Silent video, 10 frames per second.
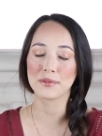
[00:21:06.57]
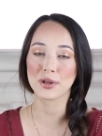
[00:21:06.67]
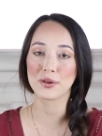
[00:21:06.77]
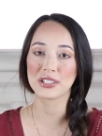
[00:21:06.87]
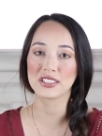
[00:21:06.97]
that I'm
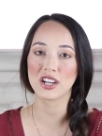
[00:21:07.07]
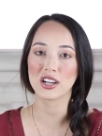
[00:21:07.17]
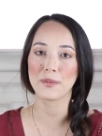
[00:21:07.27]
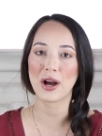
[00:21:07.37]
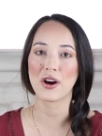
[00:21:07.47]
going to
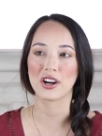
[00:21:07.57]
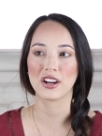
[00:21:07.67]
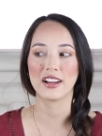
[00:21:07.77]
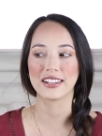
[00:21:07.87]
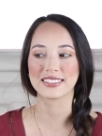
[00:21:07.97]
talk about are
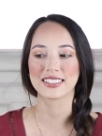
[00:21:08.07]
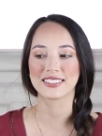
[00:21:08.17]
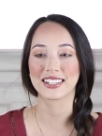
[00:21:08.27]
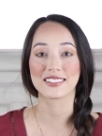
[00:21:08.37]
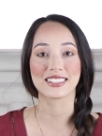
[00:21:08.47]
not
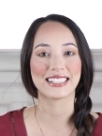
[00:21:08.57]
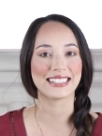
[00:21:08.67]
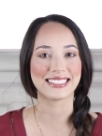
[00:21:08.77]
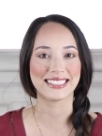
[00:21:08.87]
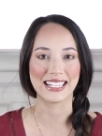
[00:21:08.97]
necessarily
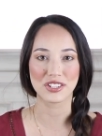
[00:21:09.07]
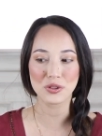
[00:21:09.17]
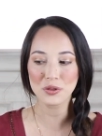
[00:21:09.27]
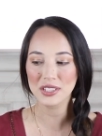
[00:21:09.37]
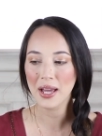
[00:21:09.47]

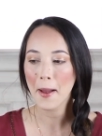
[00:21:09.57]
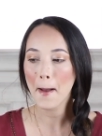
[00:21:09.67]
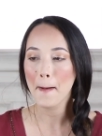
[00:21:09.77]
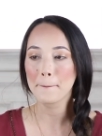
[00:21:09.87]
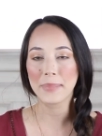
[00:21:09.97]
essentials,
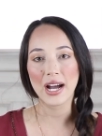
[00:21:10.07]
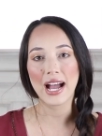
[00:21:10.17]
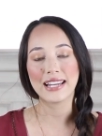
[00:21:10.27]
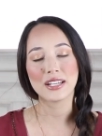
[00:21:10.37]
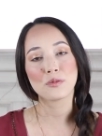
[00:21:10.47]
but
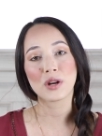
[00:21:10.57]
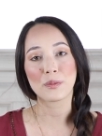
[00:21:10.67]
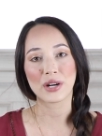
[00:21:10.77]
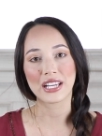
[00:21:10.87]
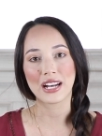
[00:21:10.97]
I did want
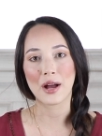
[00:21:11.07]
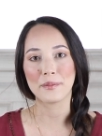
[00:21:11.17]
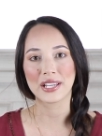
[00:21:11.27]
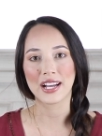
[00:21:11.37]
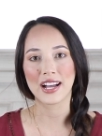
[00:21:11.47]
to bring it
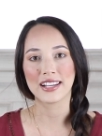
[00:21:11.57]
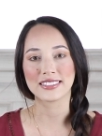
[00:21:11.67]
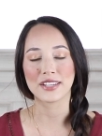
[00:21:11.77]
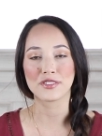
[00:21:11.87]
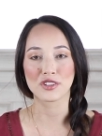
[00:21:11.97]
up because
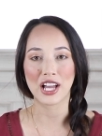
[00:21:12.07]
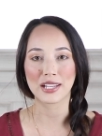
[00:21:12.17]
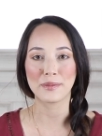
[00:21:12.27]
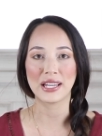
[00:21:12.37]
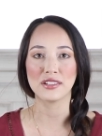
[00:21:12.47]
if you're
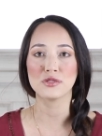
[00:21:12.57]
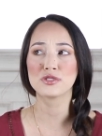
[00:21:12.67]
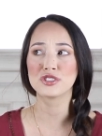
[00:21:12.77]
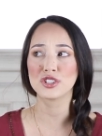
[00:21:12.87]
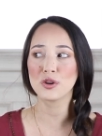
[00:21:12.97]
like me, you
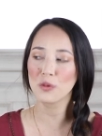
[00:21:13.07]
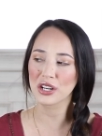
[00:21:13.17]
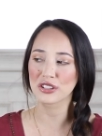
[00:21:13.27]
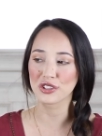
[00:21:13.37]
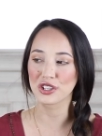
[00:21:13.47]
still want
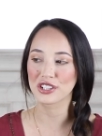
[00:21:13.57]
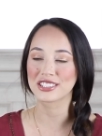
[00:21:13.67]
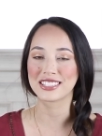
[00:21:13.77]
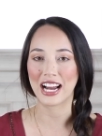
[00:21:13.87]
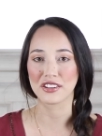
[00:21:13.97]
to look
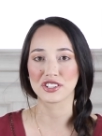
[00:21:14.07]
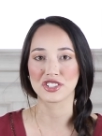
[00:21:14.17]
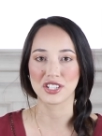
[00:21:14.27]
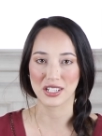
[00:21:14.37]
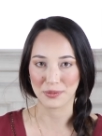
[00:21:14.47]

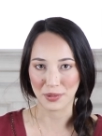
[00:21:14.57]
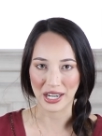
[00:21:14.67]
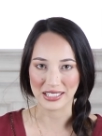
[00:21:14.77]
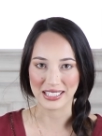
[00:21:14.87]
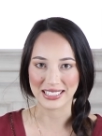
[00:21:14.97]
stylish during
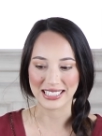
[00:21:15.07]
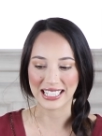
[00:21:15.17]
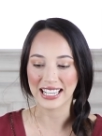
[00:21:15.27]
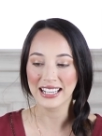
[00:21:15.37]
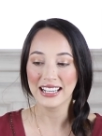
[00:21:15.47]

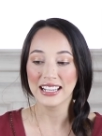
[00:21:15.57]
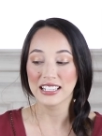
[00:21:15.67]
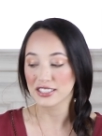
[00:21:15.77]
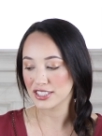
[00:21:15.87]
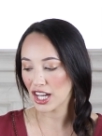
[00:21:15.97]
pregnancy.
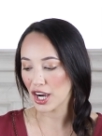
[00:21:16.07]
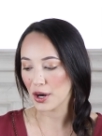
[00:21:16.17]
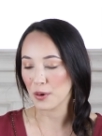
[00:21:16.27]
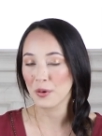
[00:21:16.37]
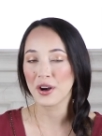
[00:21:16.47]

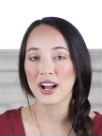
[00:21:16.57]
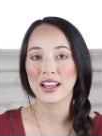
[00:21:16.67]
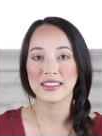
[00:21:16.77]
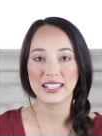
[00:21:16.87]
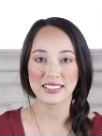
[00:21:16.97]
So
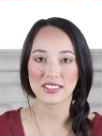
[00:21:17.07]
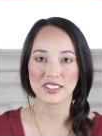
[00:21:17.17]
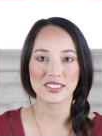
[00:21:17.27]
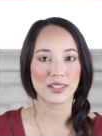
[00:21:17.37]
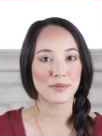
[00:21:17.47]
these
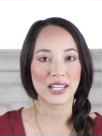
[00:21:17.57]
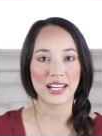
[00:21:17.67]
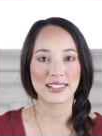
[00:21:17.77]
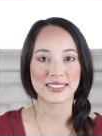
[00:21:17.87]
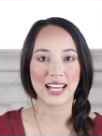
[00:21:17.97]
are some
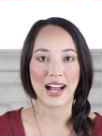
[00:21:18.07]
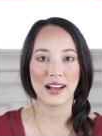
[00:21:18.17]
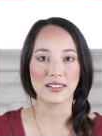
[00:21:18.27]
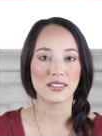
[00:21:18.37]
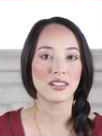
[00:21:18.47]
things
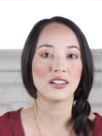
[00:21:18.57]
that